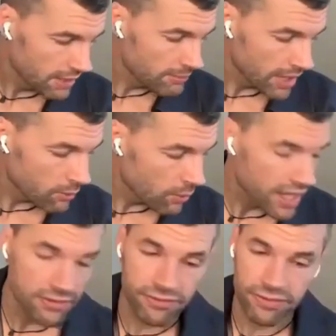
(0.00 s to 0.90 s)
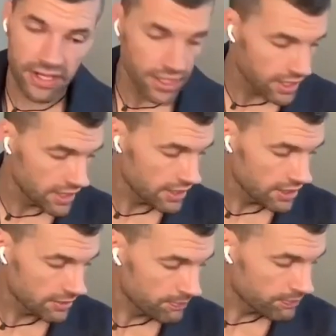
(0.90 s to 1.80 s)
My wife and I
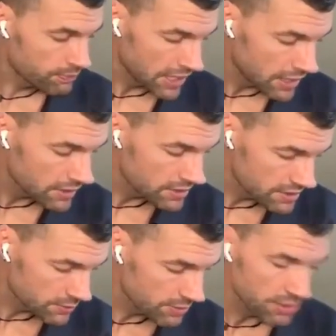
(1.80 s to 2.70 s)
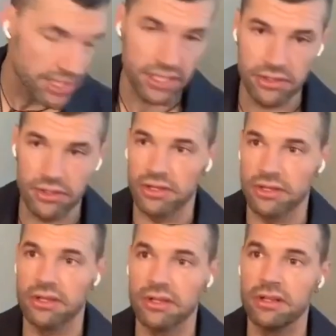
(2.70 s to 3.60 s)
are partners. We partner
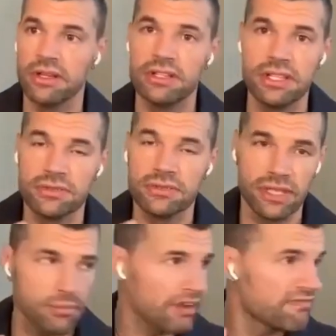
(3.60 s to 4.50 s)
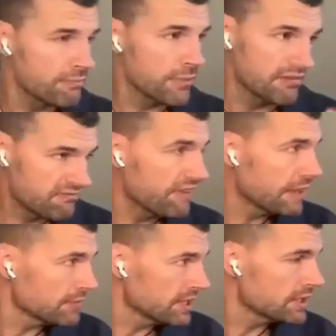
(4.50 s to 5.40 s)
on, she's really my
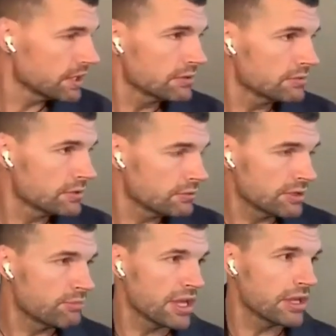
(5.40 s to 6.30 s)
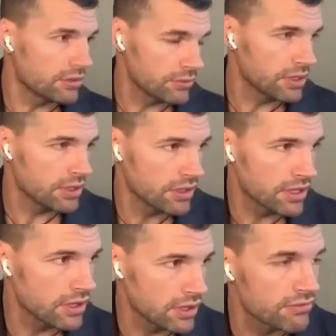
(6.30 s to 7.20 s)
family, you know, we partner
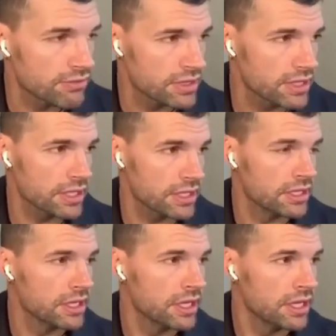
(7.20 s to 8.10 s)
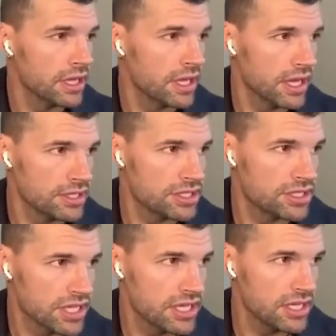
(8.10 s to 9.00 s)
on everything, and
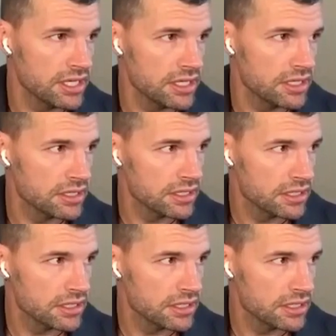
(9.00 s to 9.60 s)
she